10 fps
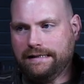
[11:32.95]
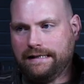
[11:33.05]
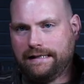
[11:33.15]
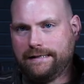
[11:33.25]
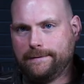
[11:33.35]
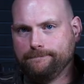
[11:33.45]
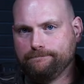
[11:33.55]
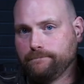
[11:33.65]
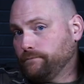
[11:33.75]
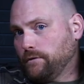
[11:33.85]

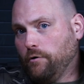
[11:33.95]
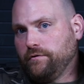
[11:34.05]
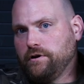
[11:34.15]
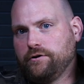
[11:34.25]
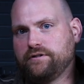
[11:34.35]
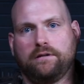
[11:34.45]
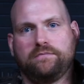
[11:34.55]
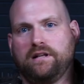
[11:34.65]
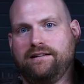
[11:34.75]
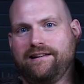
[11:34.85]
Hopefully you learned
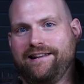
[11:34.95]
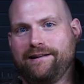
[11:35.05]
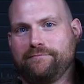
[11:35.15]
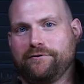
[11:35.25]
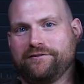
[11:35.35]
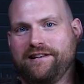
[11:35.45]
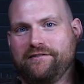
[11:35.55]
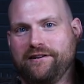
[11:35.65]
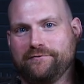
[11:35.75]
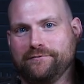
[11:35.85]
something, and I'm sure I'll see you on
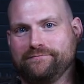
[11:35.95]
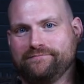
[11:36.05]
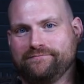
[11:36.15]
the next one.